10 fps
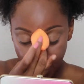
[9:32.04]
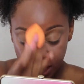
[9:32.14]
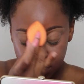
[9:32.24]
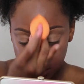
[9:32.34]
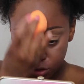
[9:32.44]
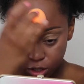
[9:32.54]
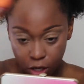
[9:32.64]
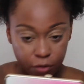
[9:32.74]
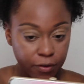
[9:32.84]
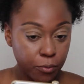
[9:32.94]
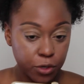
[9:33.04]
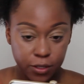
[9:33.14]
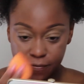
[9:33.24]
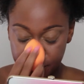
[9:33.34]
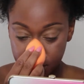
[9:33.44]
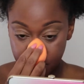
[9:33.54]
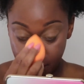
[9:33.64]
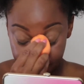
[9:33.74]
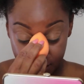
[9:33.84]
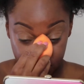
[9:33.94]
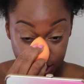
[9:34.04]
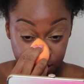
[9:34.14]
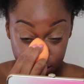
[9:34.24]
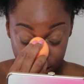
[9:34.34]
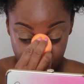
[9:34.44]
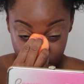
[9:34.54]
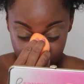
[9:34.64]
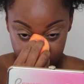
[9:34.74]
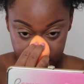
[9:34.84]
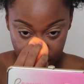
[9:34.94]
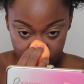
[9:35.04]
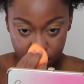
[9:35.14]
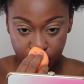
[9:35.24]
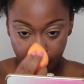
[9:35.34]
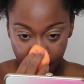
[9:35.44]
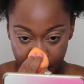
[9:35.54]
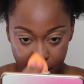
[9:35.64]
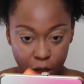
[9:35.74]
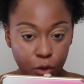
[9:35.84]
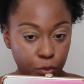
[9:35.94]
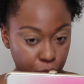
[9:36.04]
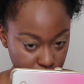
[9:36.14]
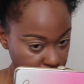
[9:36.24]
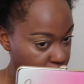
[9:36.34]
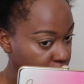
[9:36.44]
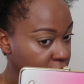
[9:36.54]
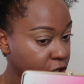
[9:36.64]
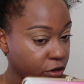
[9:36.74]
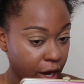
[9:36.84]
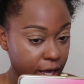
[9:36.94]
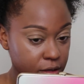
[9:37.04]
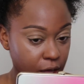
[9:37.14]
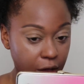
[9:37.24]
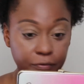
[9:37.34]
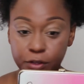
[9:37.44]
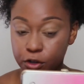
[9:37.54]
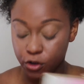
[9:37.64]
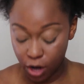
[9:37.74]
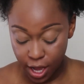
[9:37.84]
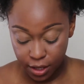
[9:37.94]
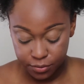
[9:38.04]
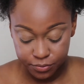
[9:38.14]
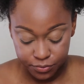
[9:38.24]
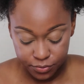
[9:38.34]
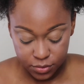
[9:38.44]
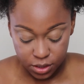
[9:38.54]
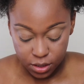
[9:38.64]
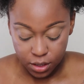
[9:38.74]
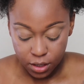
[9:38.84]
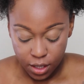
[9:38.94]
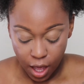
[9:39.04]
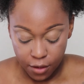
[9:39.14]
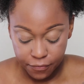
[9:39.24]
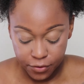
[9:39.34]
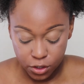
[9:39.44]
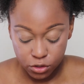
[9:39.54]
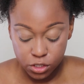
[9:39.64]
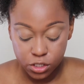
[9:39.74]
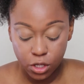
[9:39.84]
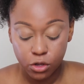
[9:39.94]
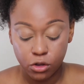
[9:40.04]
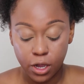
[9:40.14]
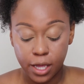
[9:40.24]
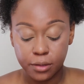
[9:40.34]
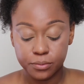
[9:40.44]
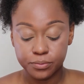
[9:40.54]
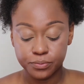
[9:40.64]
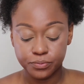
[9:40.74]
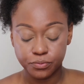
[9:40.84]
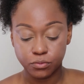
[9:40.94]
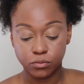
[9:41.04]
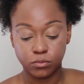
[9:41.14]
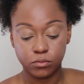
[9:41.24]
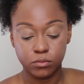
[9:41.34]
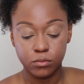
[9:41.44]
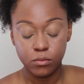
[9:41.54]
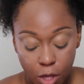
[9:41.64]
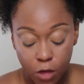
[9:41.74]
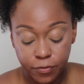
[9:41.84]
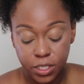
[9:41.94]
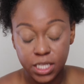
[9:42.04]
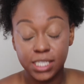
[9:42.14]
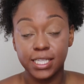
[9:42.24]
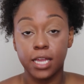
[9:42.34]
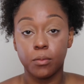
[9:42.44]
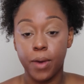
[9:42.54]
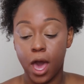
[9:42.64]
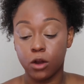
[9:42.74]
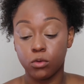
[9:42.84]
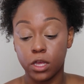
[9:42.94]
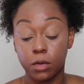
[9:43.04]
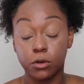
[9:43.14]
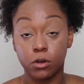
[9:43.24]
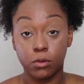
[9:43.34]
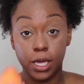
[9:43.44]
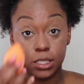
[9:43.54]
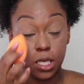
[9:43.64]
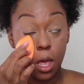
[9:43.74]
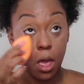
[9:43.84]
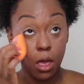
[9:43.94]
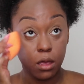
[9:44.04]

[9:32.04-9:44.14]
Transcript: I just don't know if I'm really feeling my foundation color, because I look really gray. I feel gray. I feel so gray. Hopefully this setting powder will help correct it.